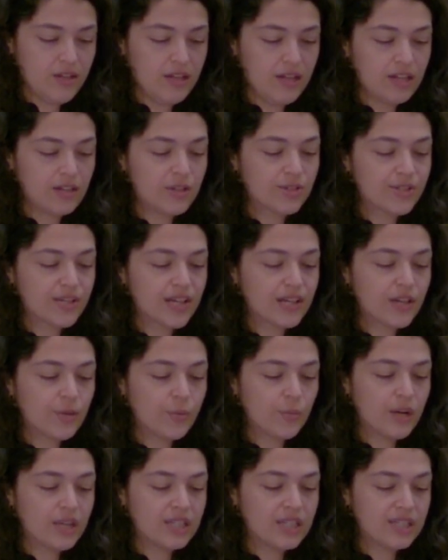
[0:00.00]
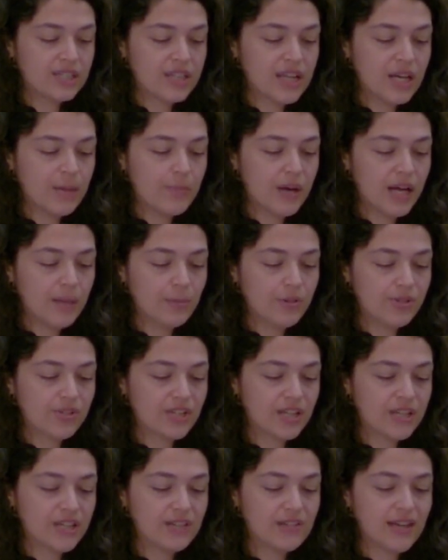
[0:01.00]
In our second Wednesday Bible
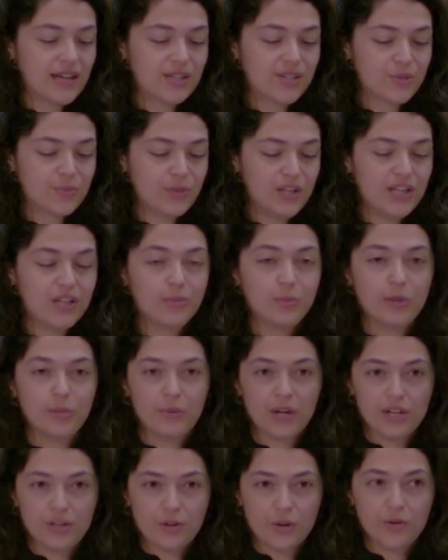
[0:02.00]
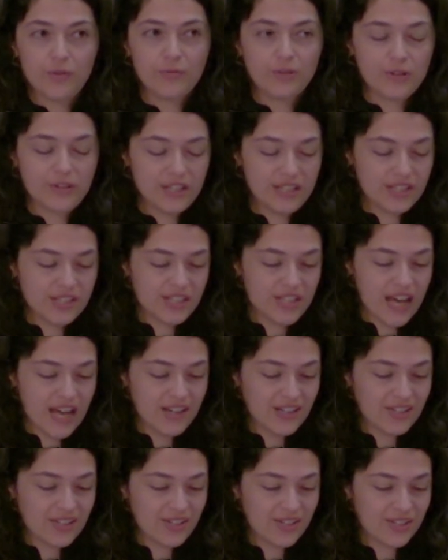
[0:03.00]
study last week, we read over these
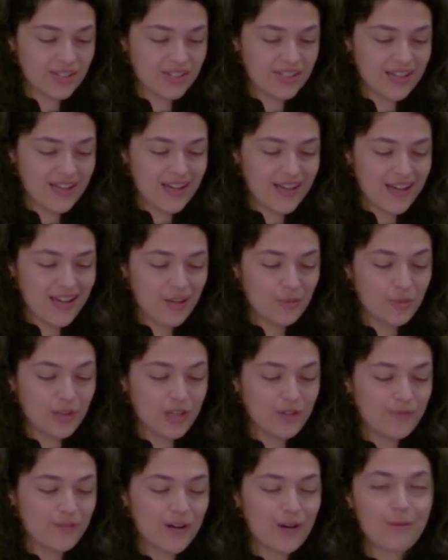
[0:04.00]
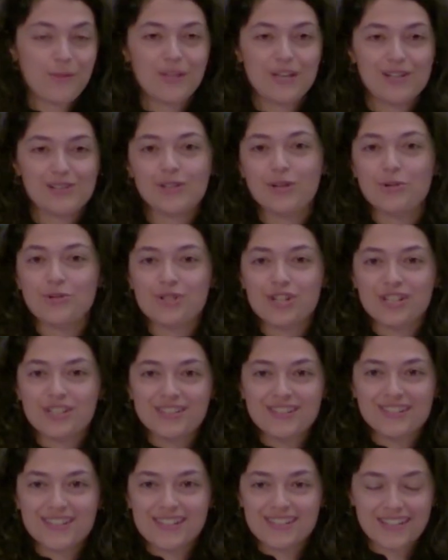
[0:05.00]
texts, and one of our
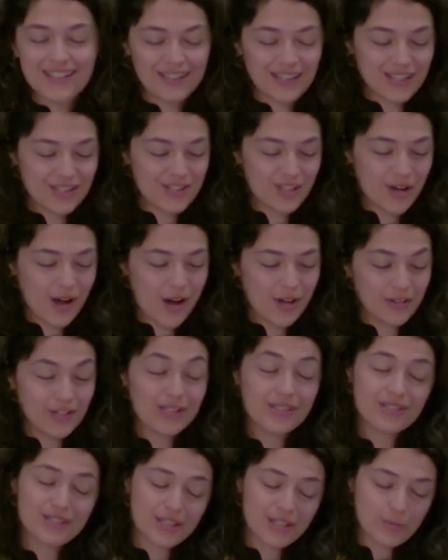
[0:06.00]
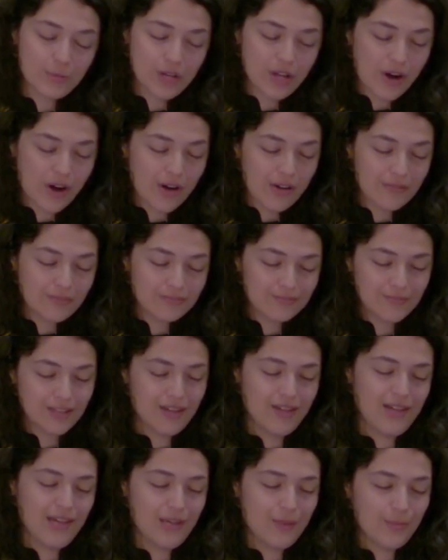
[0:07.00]
theologians, as I like to call us, because we are,
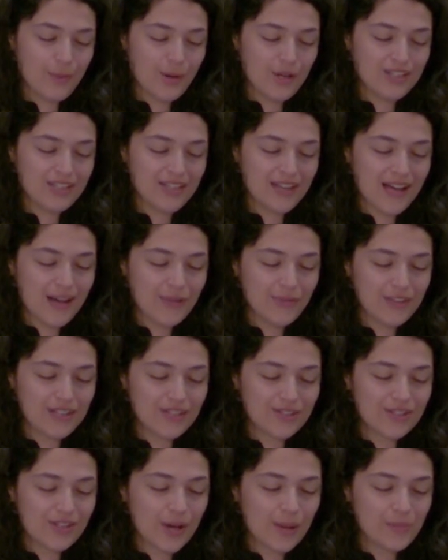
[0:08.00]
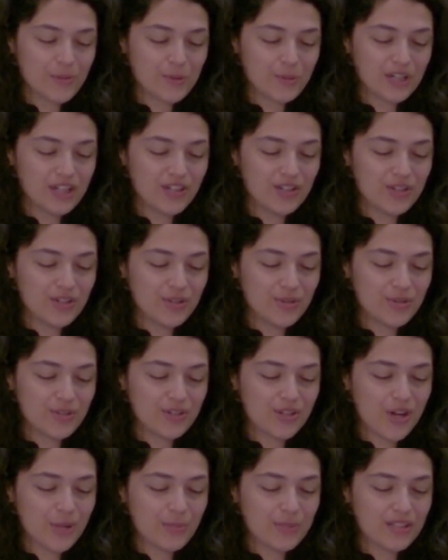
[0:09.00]
pointed out that Psalm 22
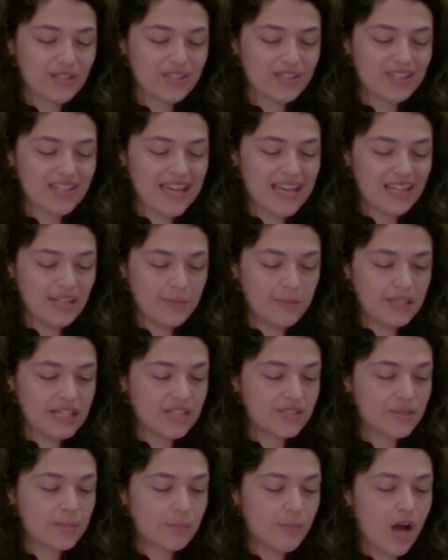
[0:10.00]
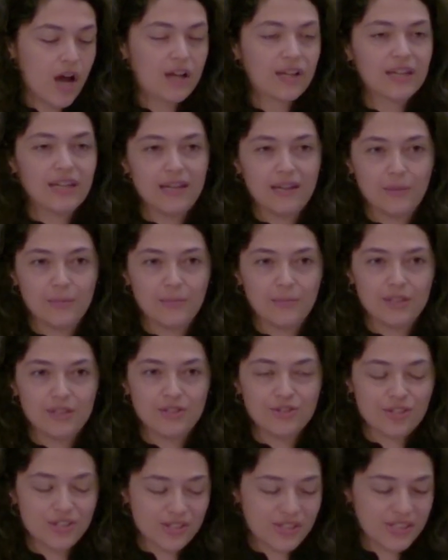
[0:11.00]
psalmist's enemies mock him,
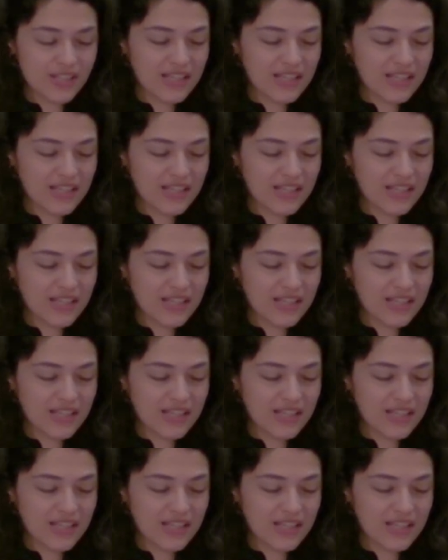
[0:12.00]
just